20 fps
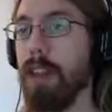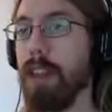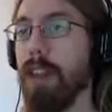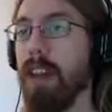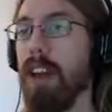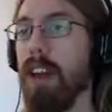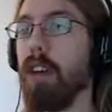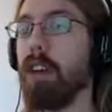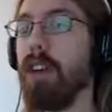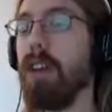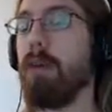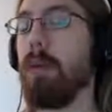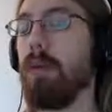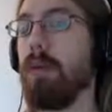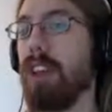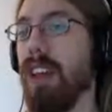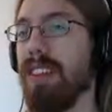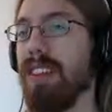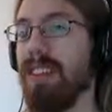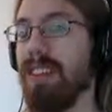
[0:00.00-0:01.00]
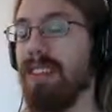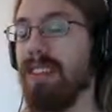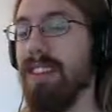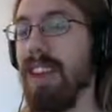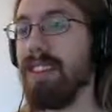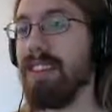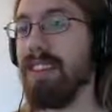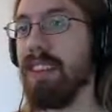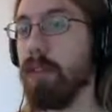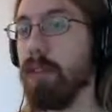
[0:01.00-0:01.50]
of the DLC was like
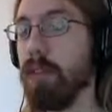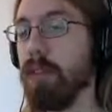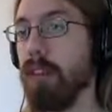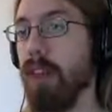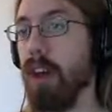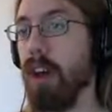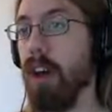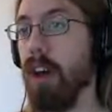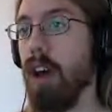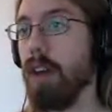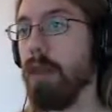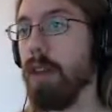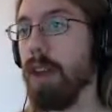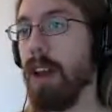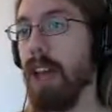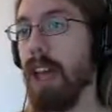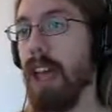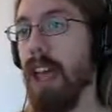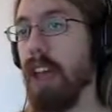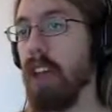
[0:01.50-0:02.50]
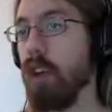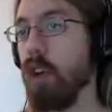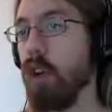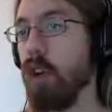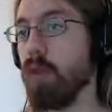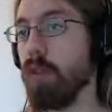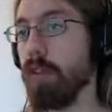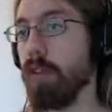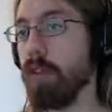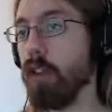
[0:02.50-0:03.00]
60% off and I had
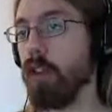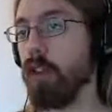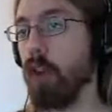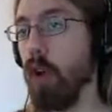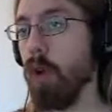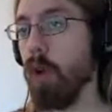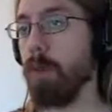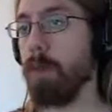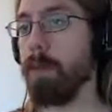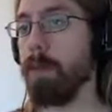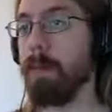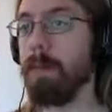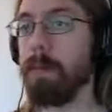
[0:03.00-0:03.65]
no self-control.